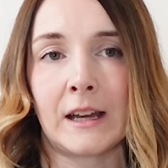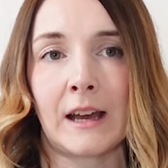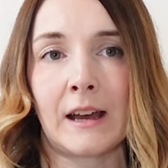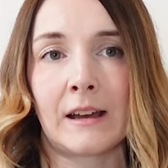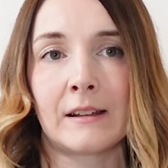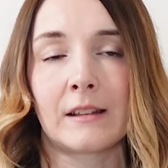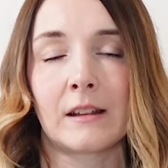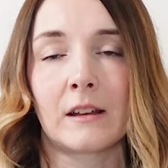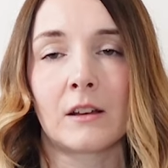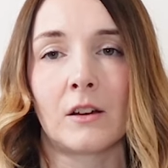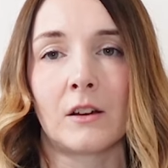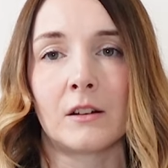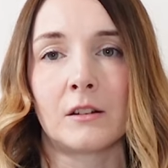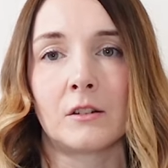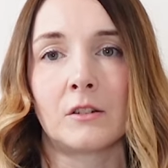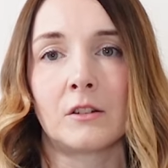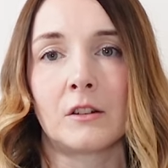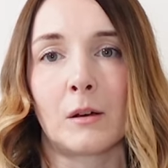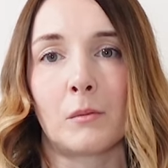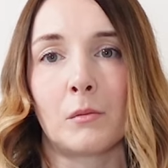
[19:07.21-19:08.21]
has that kind
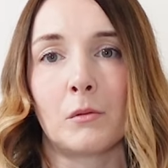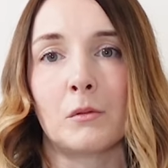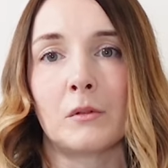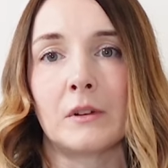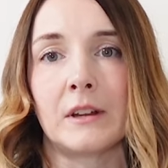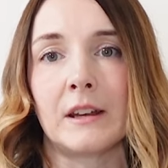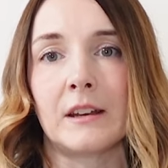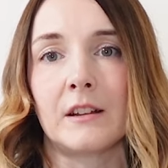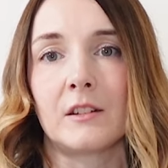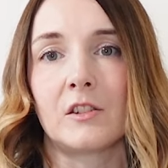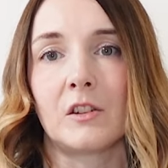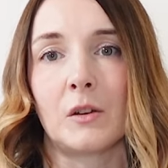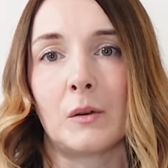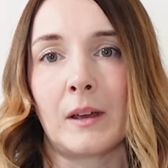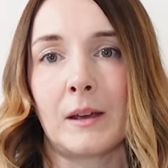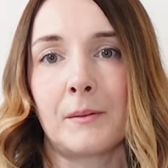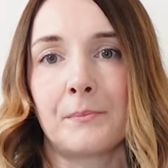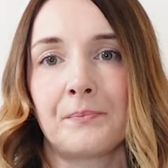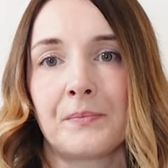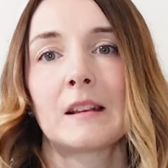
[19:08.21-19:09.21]
of double knit to it.